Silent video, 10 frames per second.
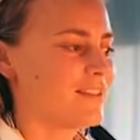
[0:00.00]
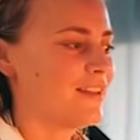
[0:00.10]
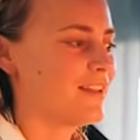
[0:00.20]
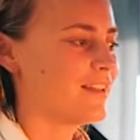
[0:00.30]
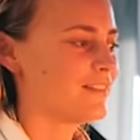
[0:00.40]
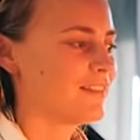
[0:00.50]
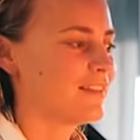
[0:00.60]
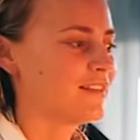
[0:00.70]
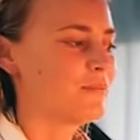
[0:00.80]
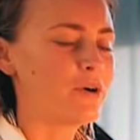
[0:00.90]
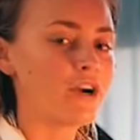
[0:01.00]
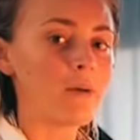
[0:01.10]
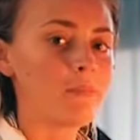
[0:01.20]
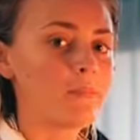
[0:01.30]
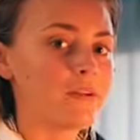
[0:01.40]
and burn
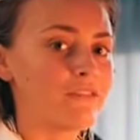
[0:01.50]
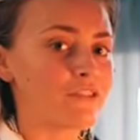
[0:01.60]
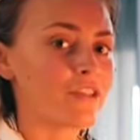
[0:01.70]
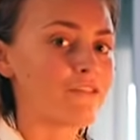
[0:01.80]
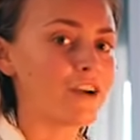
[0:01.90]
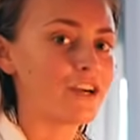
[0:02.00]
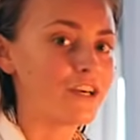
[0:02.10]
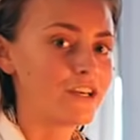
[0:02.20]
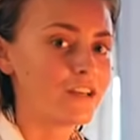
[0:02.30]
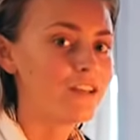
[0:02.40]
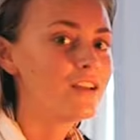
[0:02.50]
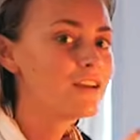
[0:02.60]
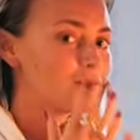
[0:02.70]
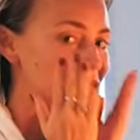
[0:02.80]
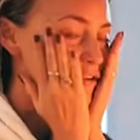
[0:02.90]
up in front of the fire.
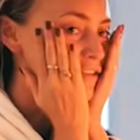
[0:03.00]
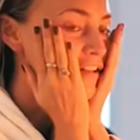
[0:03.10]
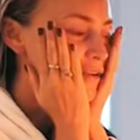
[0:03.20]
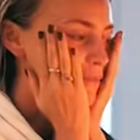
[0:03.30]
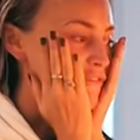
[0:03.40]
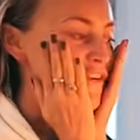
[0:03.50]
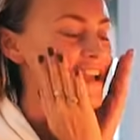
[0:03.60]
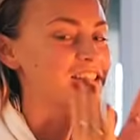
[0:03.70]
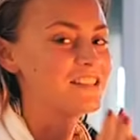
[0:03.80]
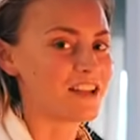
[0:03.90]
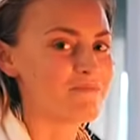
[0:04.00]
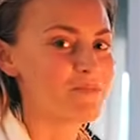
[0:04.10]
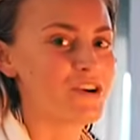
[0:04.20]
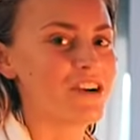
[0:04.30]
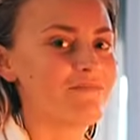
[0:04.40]
Burn up? My face is like
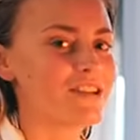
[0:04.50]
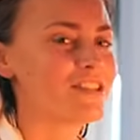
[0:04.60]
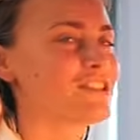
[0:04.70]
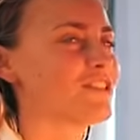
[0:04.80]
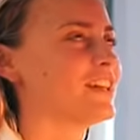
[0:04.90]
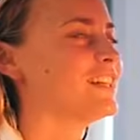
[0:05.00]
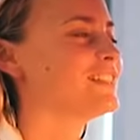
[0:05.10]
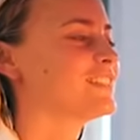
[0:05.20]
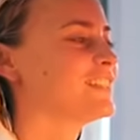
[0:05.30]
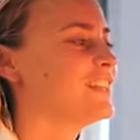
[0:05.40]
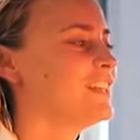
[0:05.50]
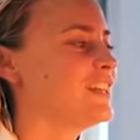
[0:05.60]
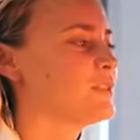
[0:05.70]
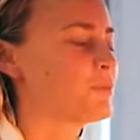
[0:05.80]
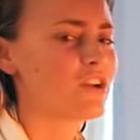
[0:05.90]
burning, but it's so nice.
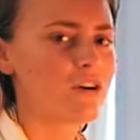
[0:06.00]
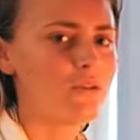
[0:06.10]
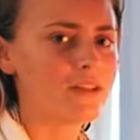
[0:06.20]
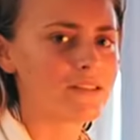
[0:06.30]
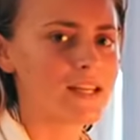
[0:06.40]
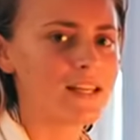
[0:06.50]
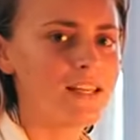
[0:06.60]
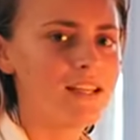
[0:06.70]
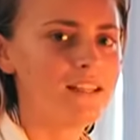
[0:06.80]
It's pretty cold outside.